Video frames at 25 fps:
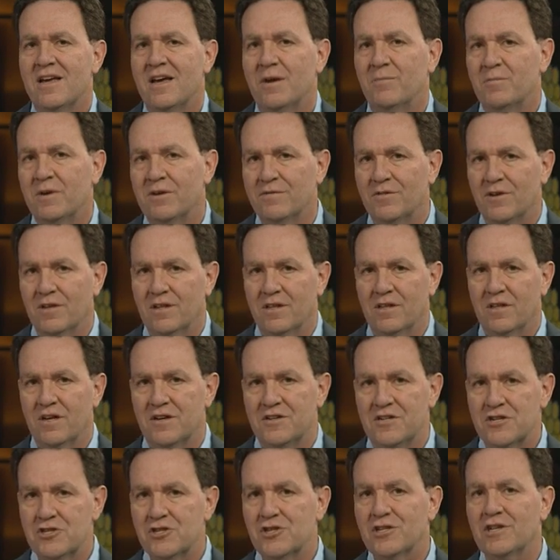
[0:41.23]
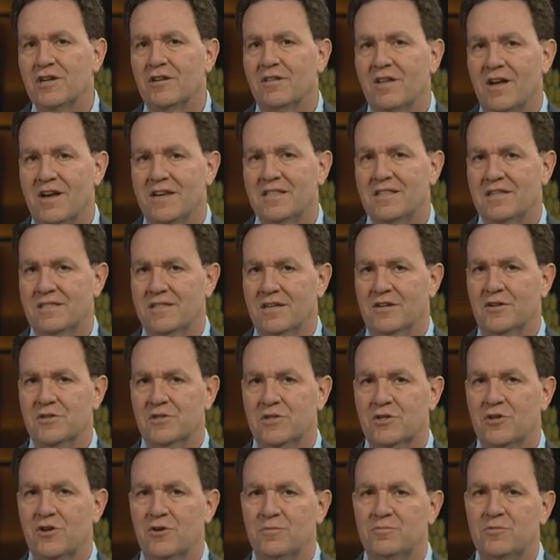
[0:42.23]
And we've al uh, initially aligned the
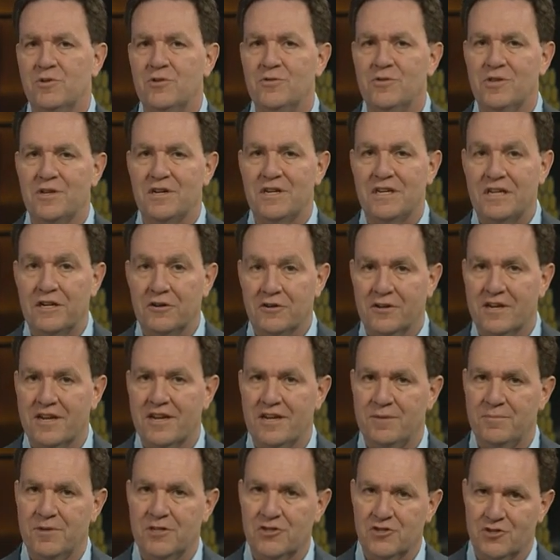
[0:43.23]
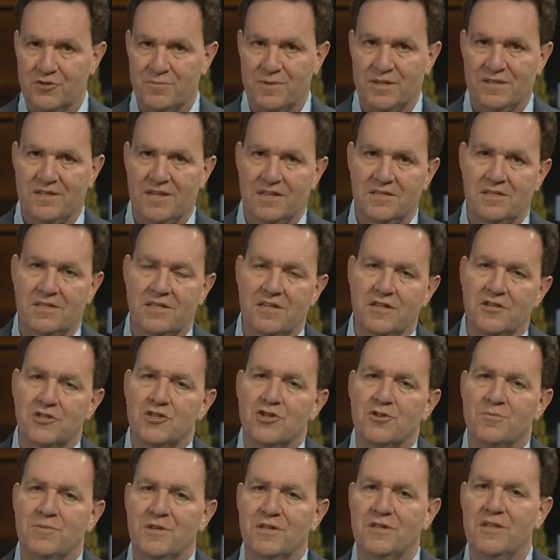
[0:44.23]
telescope to the NIRCam instrument. That's the
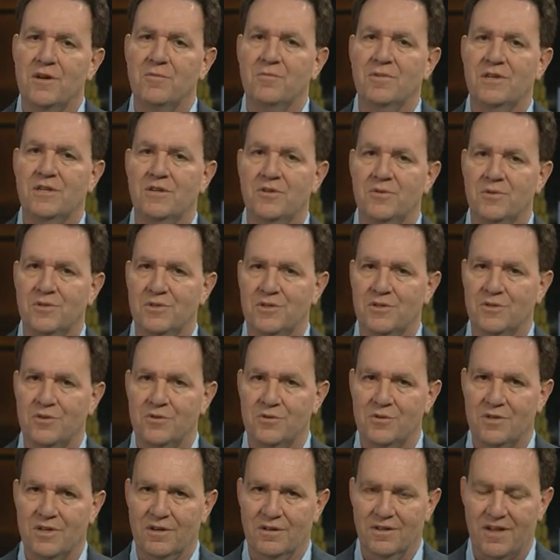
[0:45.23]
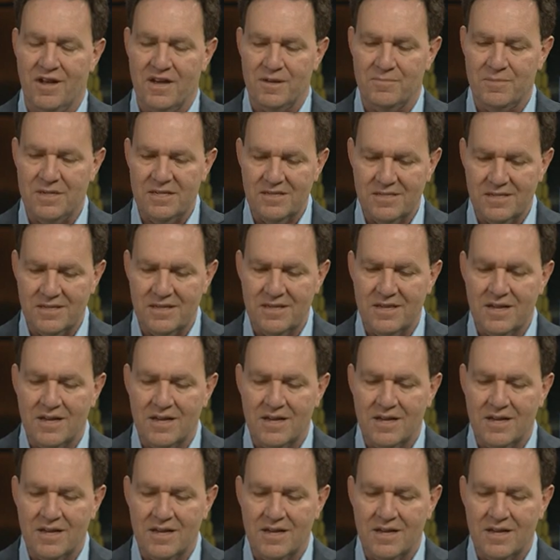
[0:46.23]
instrument that we use to do the alignment.